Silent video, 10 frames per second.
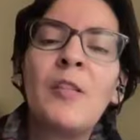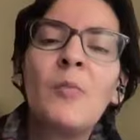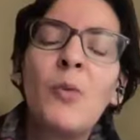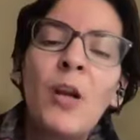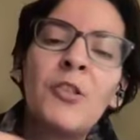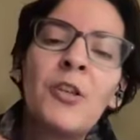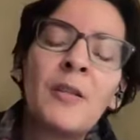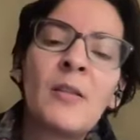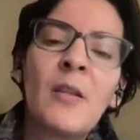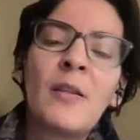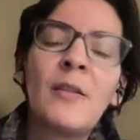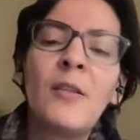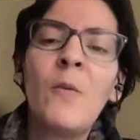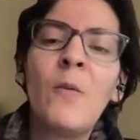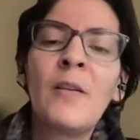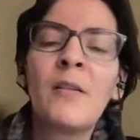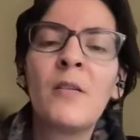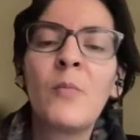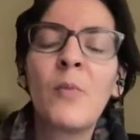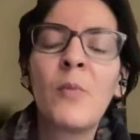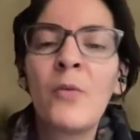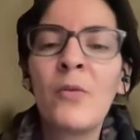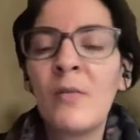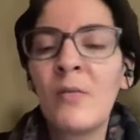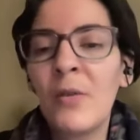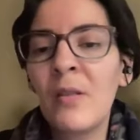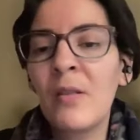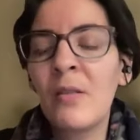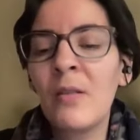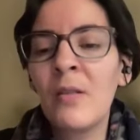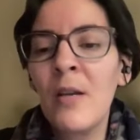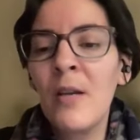these projects that the US is proposing, for instance,